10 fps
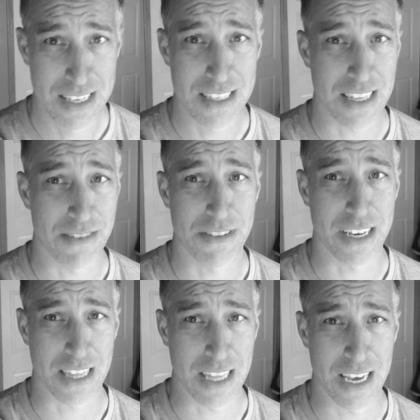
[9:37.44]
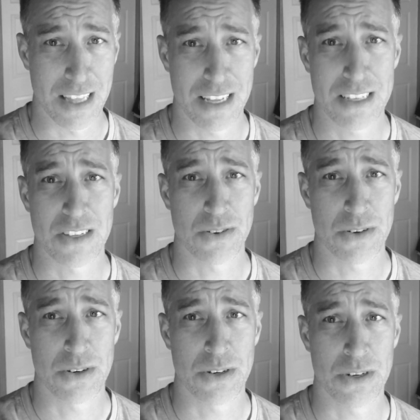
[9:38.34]
stuff like that. Lots of
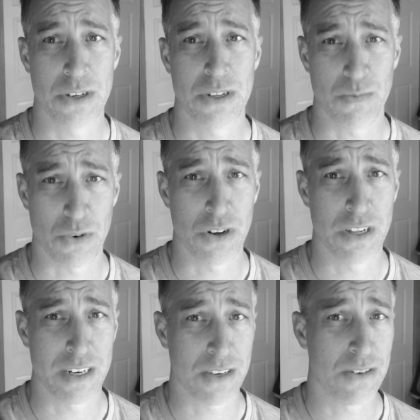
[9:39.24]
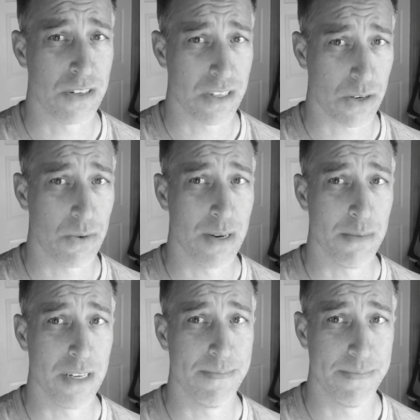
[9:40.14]
old rolling coal equipment.